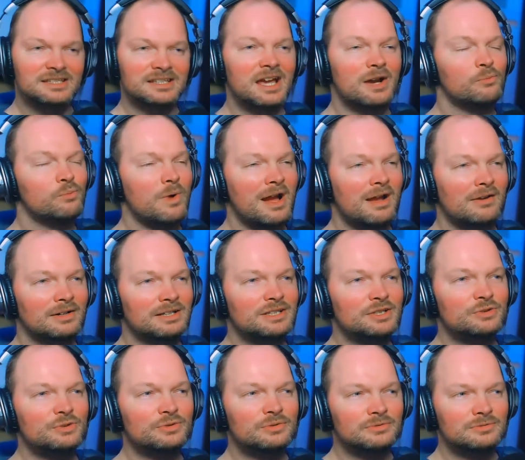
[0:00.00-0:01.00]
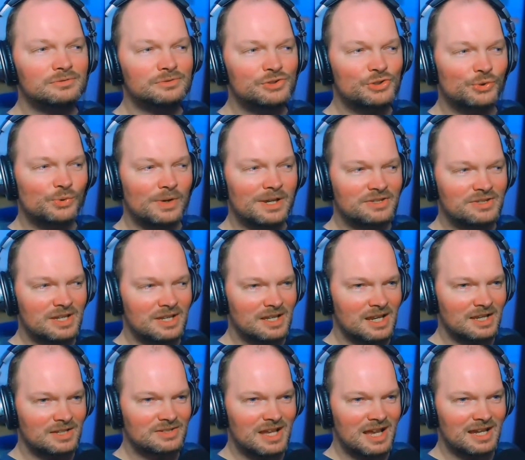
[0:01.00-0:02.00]
Yeah, where are you squeezing
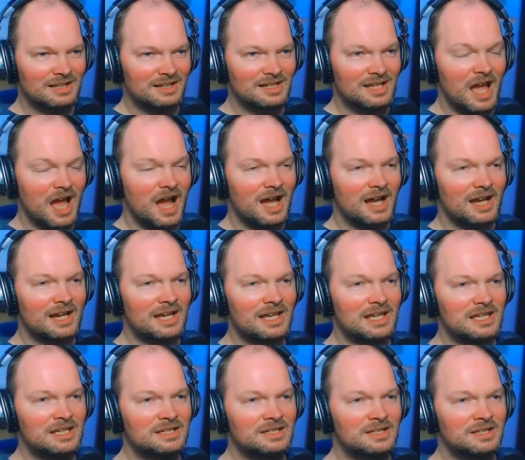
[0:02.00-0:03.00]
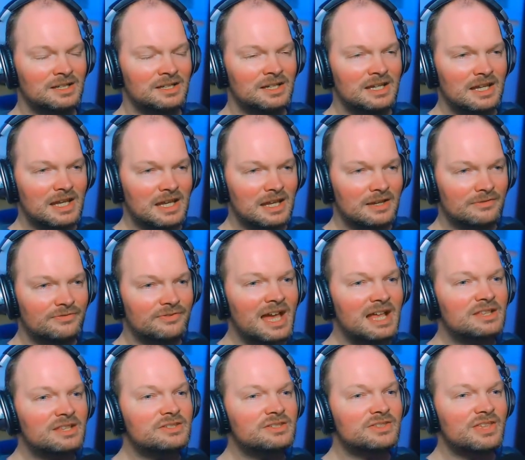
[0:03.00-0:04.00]
exactly? I. If
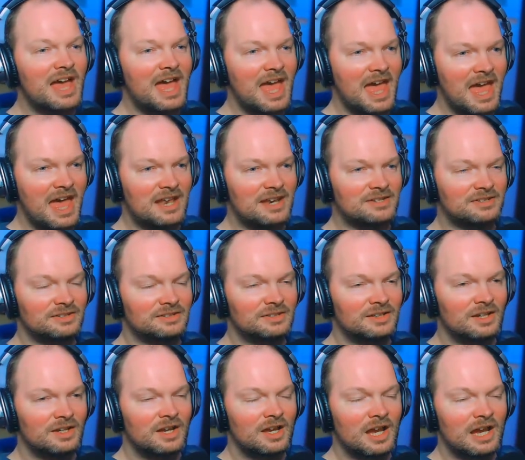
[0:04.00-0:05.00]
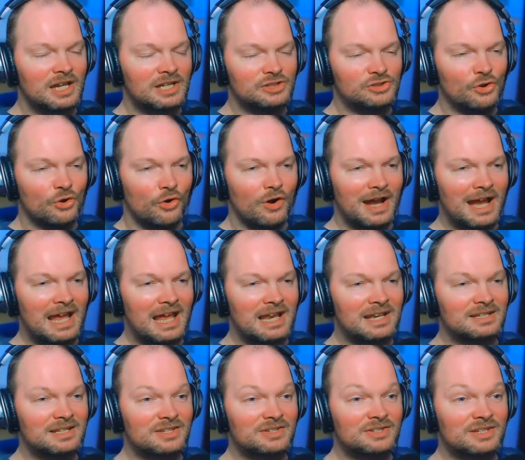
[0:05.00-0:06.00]
that's the head and your
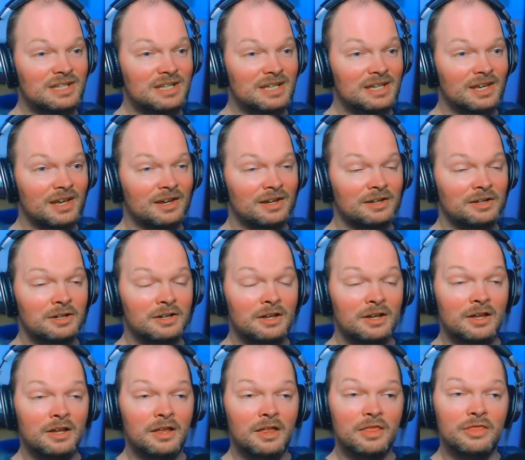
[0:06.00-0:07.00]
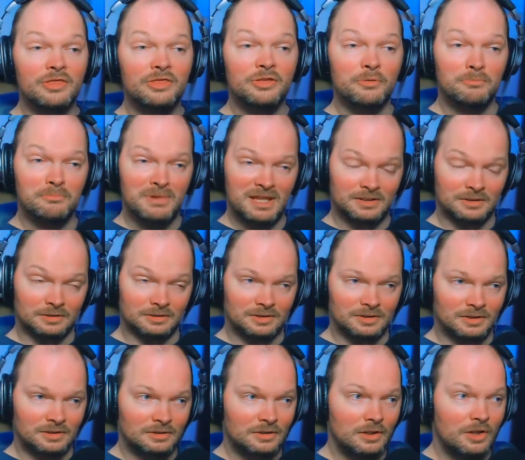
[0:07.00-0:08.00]
hand is near the middle,
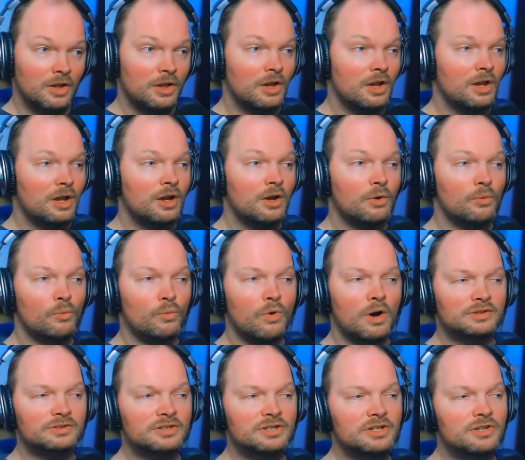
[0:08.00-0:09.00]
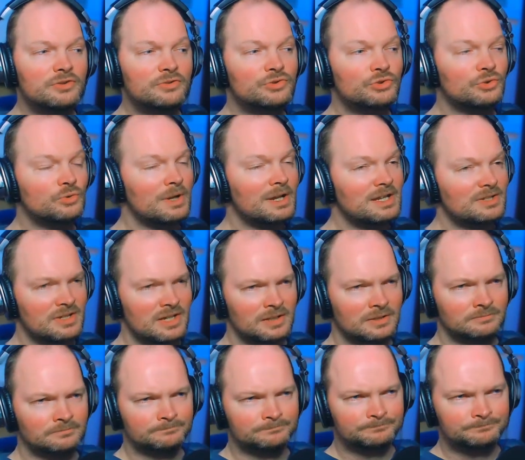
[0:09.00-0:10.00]
what are you squeezing?
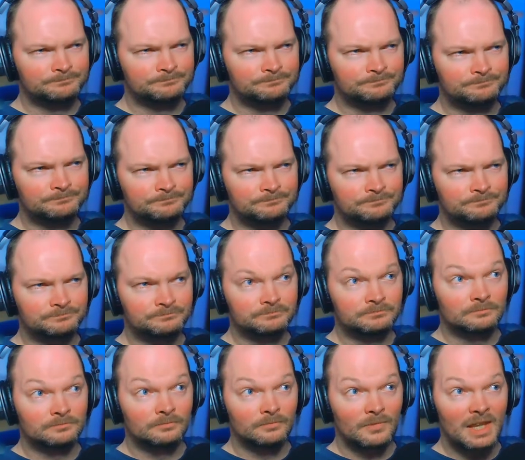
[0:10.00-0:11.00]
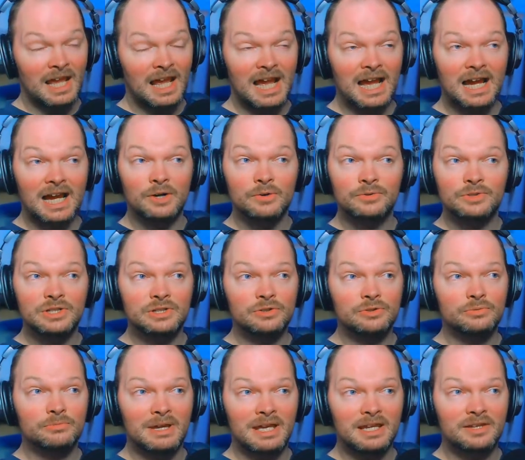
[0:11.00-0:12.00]
How do you
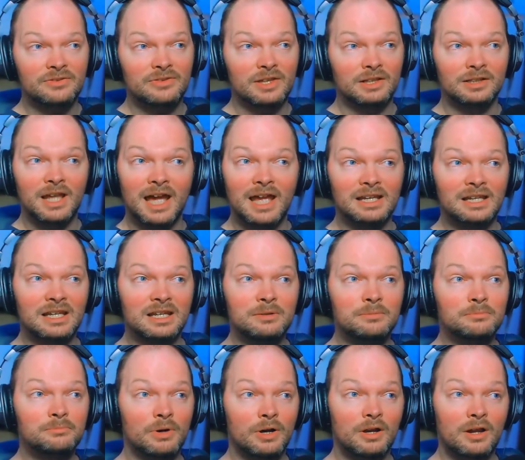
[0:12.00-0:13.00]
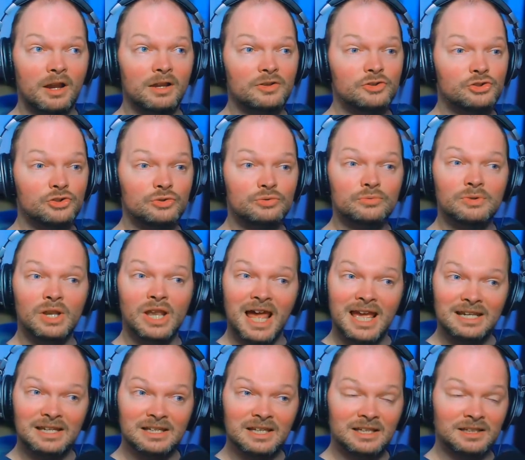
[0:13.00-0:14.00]
make the lightning bug shoot
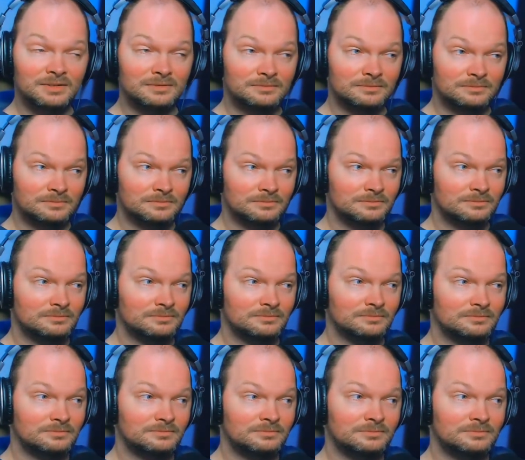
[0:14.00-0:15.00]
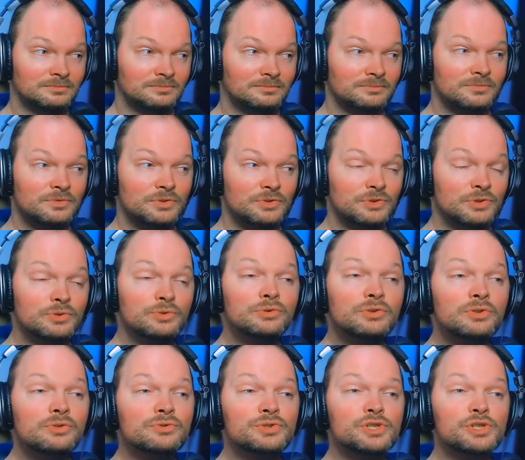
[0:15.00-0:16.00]
lightning? Do
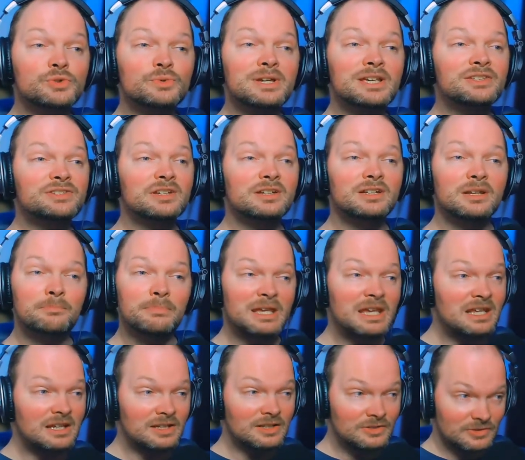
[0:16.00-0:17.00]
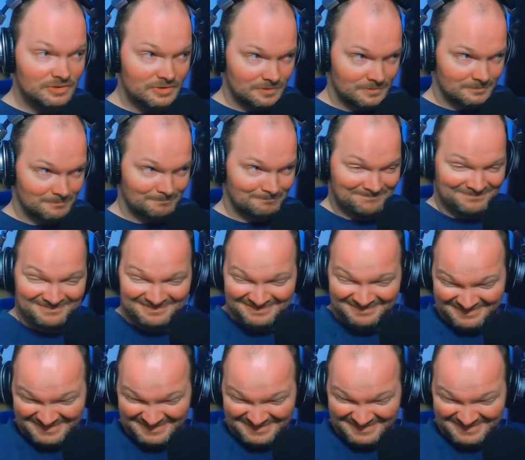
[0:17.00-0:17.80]
you squeeze at a penis? That sounded